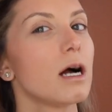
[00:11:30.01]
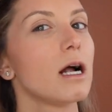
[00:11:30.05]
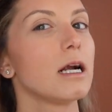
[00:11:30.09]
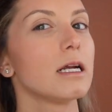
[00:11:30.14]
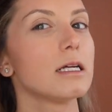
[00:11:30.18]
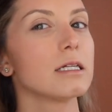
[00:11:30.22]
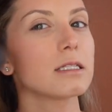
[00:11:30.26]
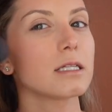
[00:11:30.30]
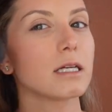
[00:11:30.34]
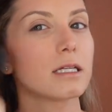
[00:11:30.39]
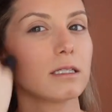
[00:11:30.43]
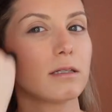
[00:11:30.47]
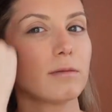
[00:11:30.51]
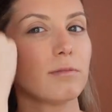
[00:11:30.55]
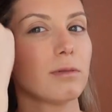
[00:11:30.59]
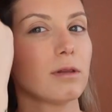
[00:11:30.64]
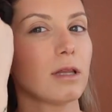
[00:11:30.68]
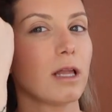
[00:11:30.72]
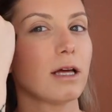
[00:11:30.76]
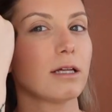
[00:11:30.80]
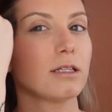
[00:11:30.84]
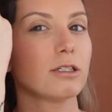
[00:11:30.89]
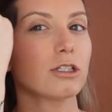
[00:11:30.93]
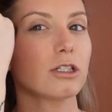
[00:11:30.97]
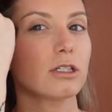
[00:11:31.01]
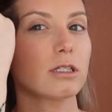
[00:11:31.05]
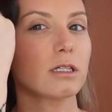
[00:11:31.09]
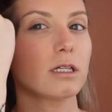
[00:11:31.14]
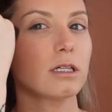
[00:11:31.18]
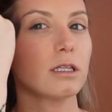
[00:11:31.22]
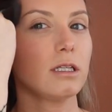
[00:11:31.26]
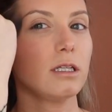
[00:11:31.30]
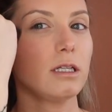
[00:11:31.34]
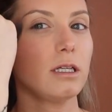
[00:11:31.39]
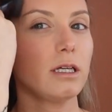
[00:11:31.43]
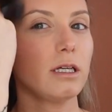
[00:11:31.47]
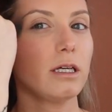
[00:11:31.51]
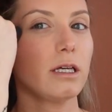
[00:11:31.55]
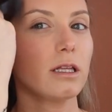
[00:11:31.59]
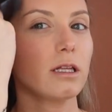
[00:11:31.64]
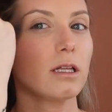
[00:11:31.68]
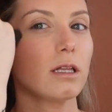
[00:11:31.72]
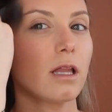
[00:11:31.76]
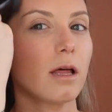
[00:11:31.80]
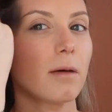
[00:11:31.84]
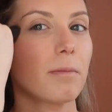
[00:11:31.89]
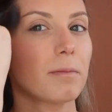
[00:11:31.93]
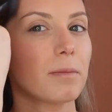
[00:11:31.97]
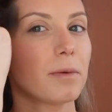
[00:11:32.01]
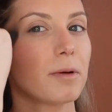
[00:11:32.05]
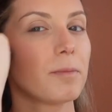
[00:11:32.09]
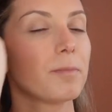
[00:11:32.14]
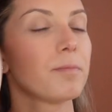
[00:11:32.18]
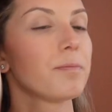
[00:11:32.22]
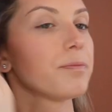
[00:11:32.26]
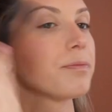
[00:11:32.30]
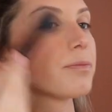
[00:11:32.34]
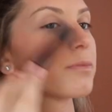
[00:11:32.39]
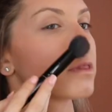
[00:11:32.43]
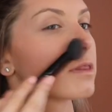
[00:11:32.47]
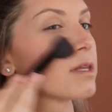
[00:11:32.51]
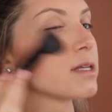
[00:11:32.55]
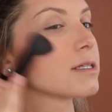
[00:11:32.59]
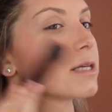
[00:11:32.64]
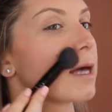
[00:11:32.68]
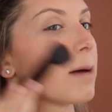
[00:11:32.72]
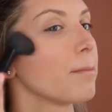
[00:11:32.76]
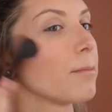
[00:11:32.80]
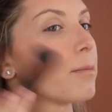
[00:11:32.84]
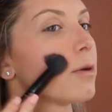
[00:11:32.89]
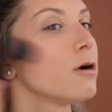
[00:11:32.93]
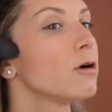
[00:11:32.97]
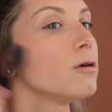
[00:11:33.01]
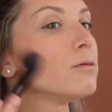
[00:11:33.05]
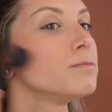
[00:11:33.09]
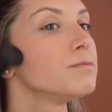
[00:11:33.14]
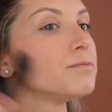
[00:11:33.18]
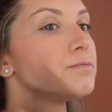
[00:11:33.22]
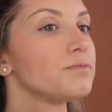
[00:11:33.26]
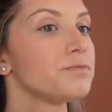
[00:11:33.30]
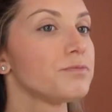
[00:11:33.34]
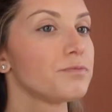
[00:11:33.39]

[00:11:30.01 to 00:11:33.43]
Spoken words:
I just like to blend just a little up the temple.